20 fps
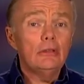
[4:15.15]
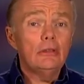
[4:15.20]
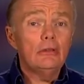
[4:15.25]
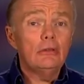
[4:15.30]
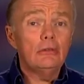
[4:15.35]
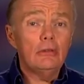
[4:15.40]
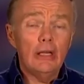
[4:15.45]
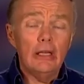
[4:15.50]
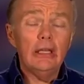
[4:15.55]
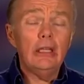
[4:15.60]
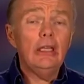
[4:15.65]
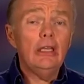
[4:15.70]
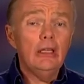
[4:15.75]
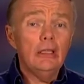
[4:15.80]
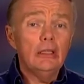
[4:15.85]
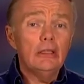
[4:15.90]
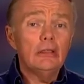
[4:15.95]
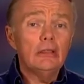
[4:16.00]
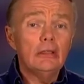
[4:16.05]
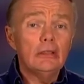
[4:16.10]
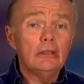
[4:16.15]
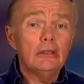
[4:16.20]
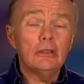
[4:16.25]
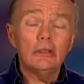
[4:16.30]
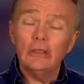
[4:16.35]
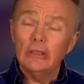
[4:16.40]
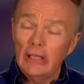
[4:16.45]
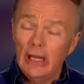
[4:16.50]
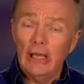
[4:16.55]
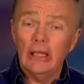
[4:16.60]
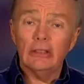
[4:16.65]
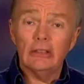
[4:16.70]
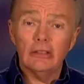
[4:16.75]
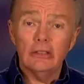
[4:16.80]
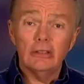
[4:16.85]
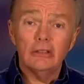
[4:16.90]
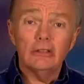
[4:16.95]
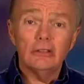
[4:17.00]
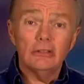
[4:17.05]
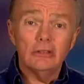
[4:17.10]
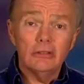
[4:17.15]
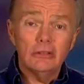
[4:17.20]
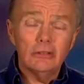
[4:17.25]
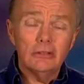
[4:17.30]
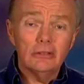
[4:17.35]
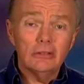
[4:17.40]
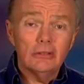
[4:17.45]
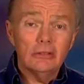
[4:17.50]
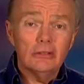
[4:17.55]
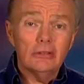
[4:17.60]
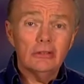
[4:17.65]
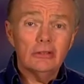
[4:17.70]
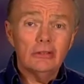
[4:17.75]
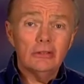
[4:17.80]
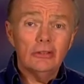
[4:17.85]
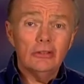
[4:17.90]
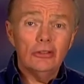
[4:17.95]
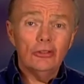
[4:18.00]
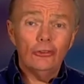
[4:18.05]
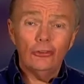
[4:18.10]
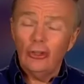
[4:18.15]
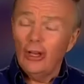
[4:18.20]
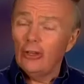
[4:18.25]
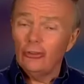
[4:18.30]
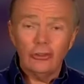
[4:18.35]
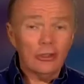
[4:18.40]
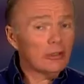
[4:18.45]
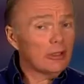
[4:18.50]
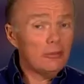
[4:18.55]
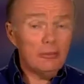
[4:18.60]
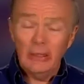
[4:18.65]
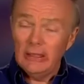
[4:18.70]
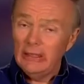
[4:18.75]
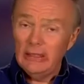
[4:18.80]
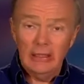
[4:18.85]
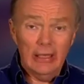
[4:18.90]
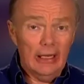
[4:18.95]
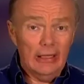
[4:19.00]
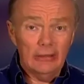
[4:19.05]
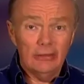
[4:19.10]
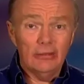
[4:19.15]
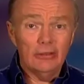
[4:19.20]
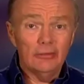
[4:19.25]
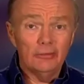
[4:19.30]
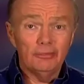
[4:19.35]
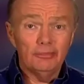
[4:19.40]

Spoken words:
ready or not. Tragically, many not.